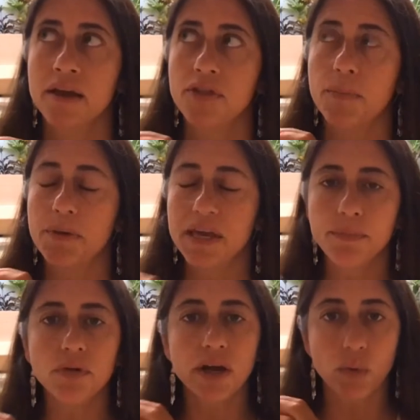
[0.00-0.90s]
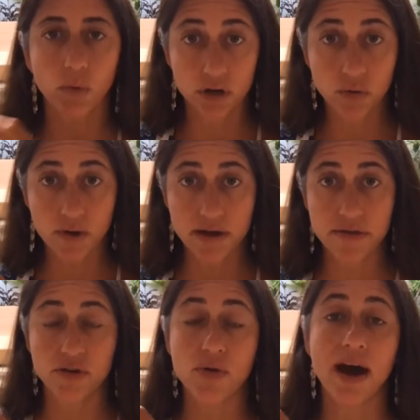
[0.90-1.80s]
The people I work
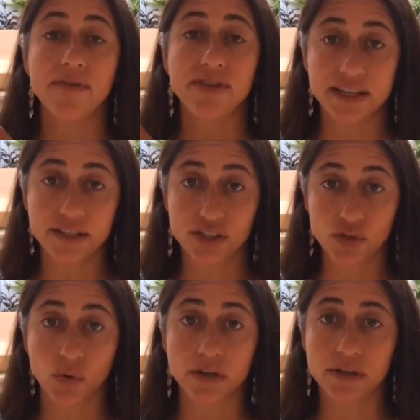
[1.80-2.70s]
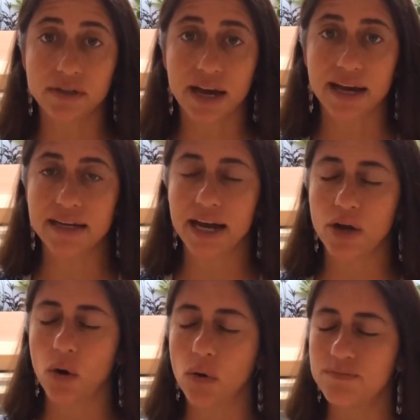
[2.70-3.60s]
with who have eating disorders, I
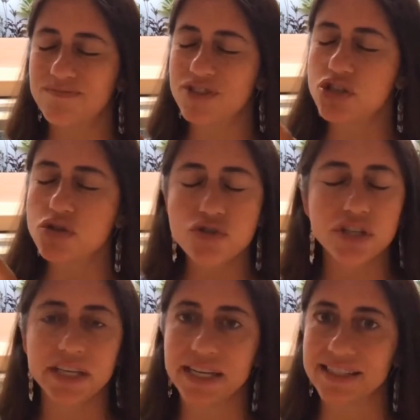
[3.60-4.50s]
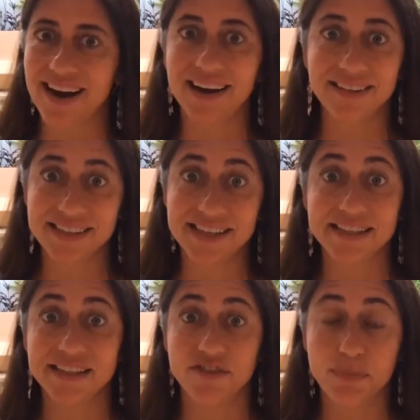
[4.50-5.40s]
usually it's highly
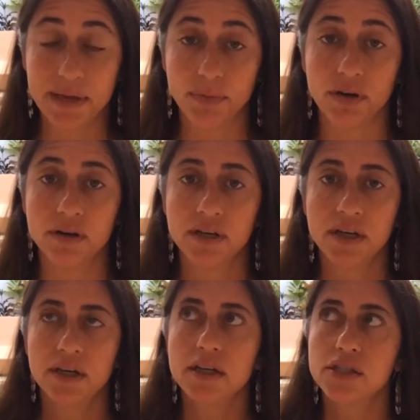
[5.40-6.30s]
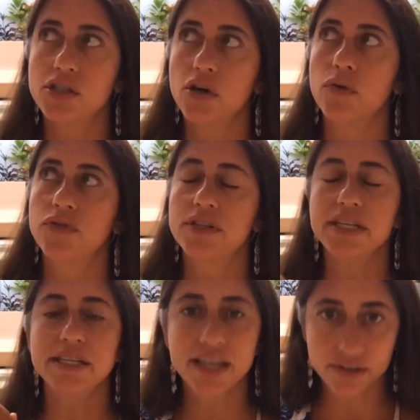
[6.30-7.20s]
sensitive people. So the
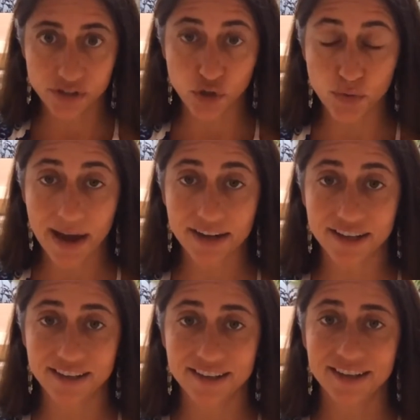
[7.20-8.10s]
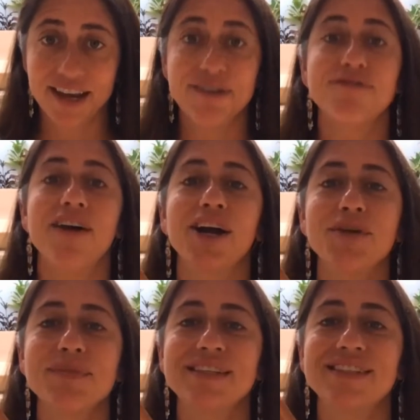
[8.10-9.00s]
details do matter.
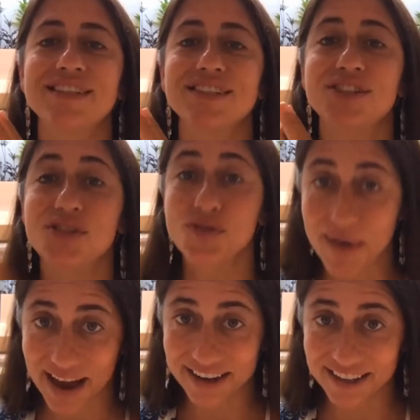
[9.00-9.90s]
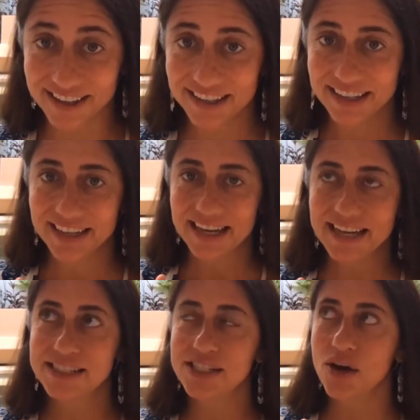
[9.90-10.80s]
Environments do matter.
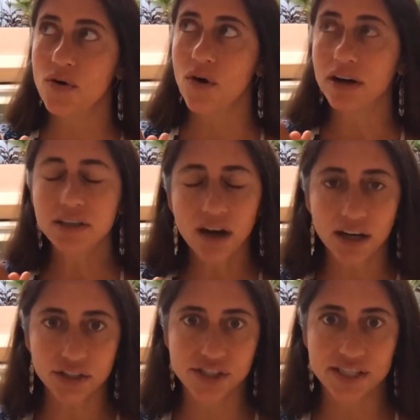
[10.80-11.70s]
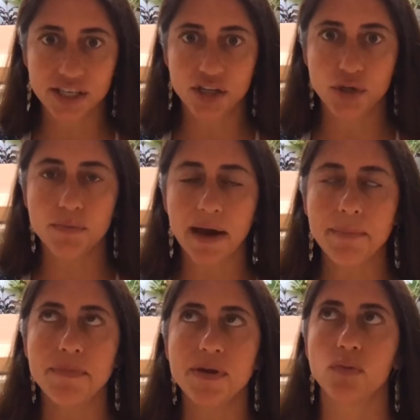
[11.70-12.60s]
And so unconsciously, you
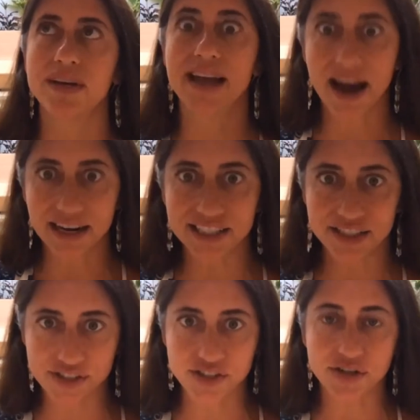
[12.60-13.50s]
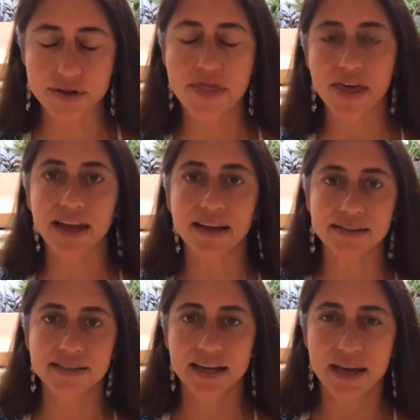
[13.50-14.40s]
might be reacting to certain
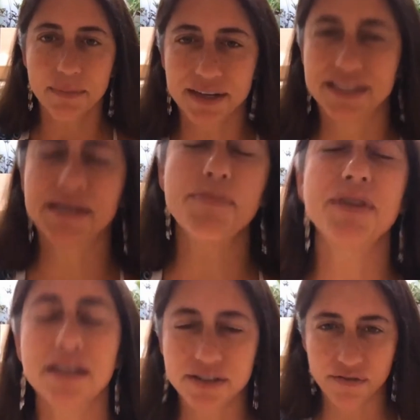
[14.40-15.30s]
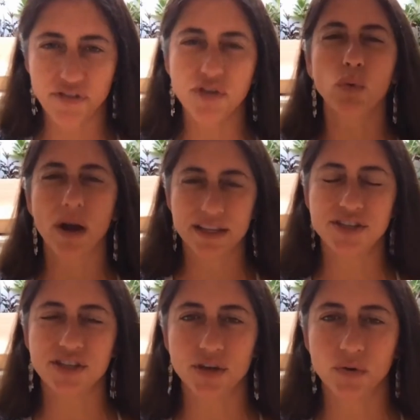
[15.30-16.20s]
things because something doesn't feel right
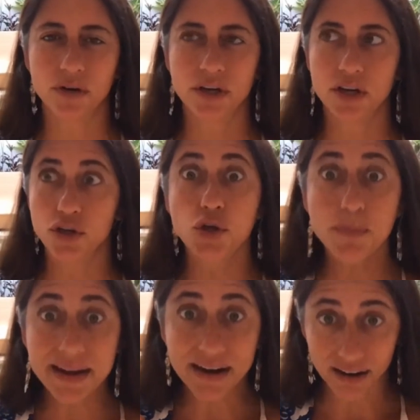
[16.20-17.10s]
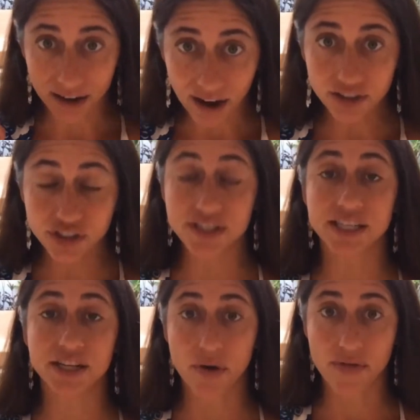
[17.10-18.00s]
to you. You may not
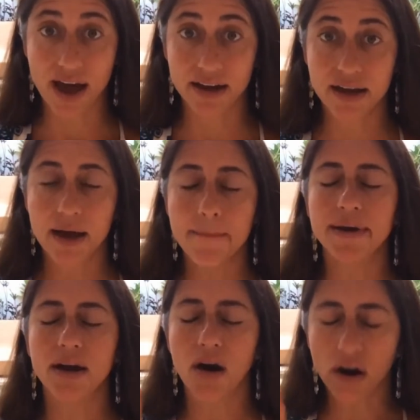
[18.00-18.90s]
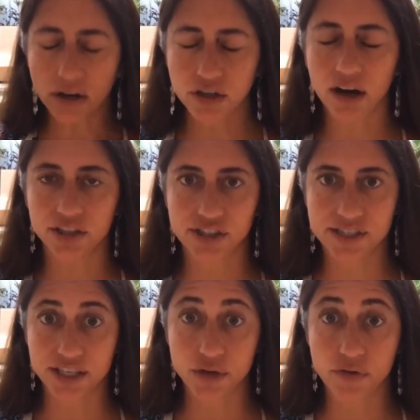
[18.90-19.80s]
consciously know that, but
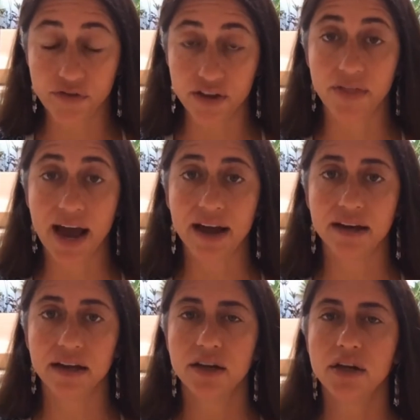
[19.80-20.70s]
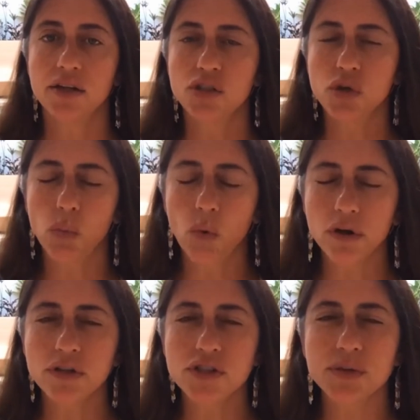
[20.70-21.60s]
unconsciously you feel that. So what
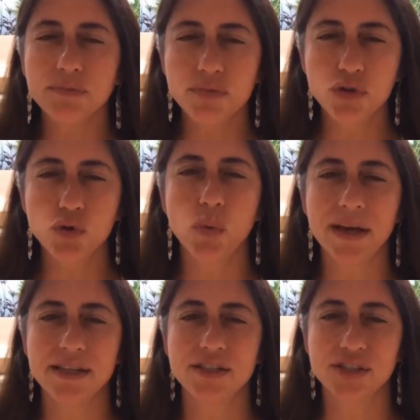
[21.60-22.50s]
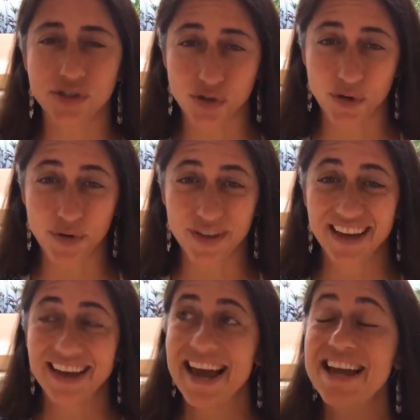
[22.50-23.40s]
are some new ways to soothe?
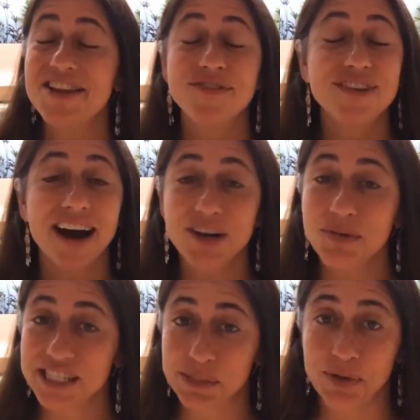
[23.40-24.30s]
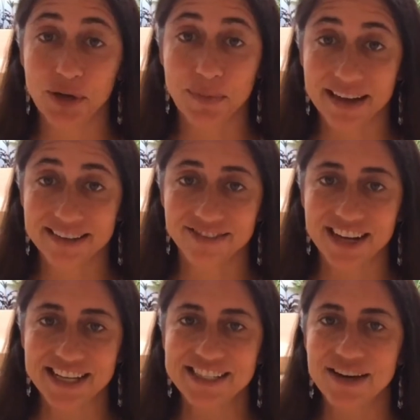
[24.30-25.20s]
And you've got to experiment,
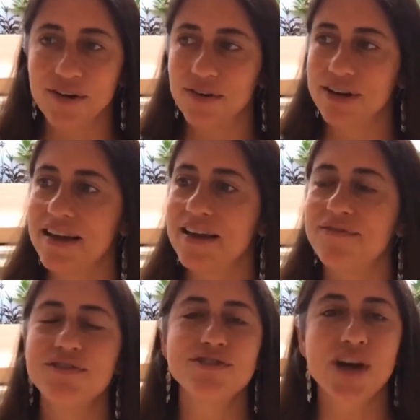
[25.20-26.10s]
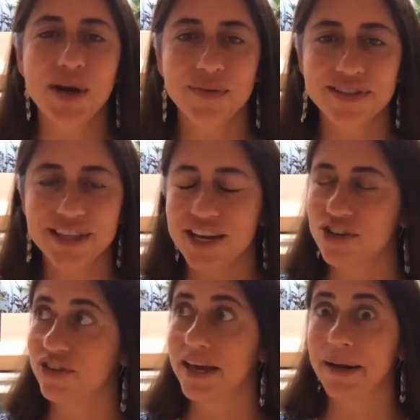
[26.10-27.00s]
right? So if you try one thing and
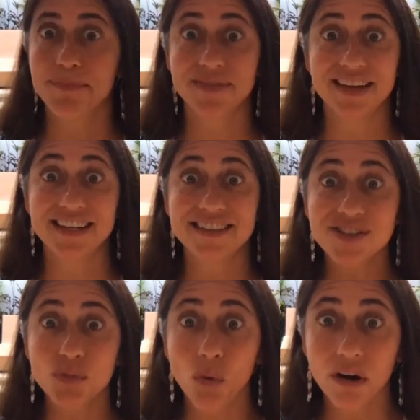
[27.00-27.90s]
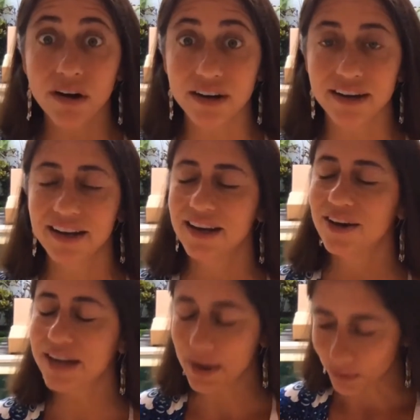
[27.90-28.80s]
you're like, it doesn't work.
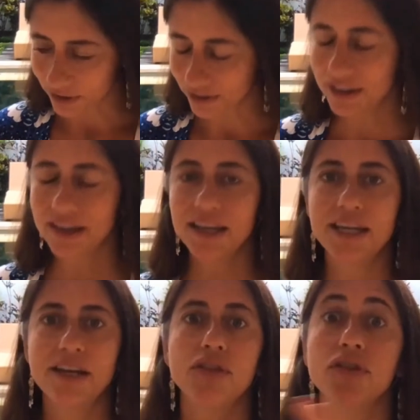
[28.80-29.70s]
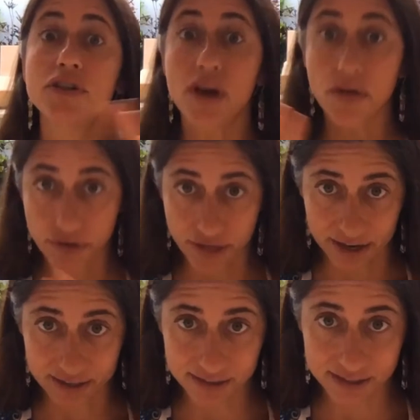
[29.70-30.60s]
Okay, well, there's other
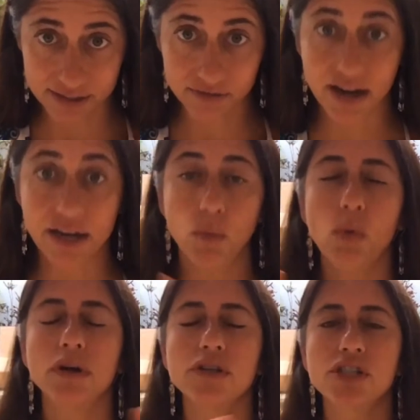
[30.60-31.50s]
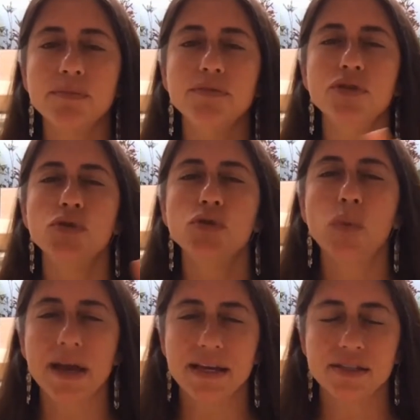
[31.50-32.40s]
things, right? What are some new
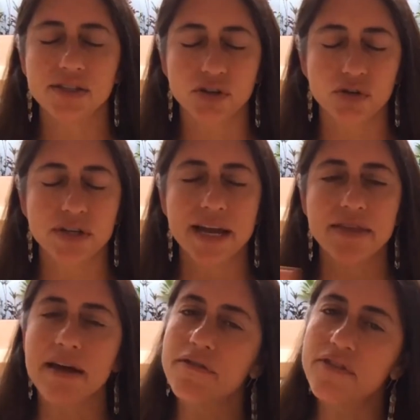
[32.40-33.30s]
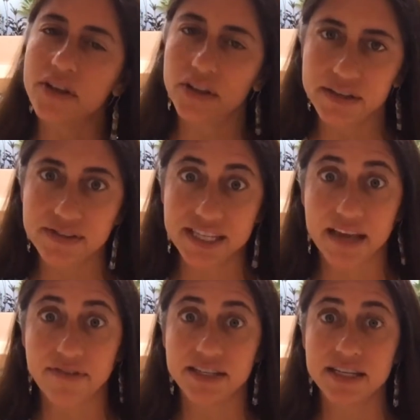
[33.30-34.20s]
ways to create that feeling of
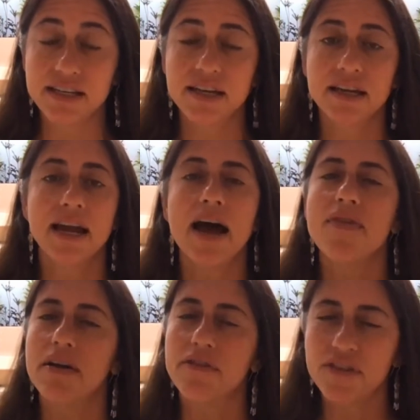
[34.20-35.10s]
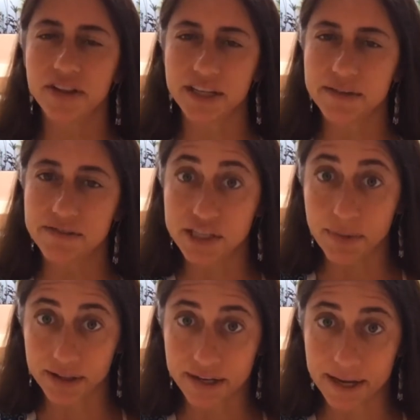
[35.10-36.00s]
safety and that feeling of
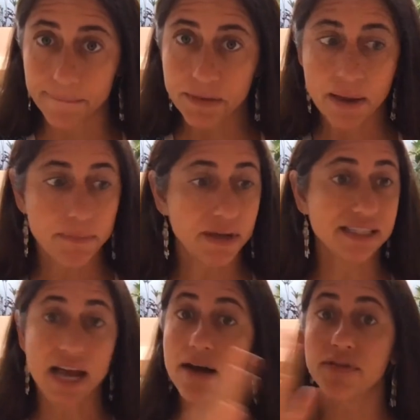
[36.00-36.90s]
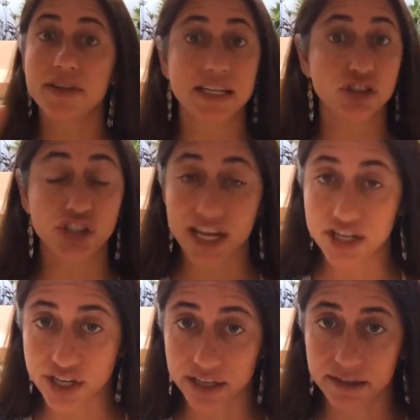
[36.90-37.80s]
stability? Because everything is
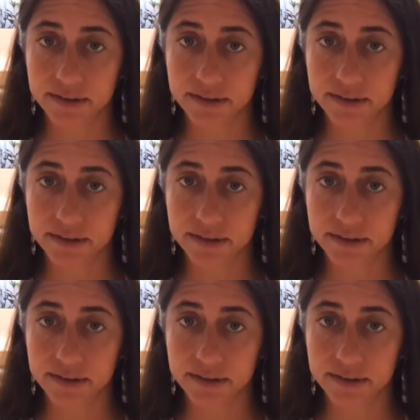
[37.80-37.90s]
changing.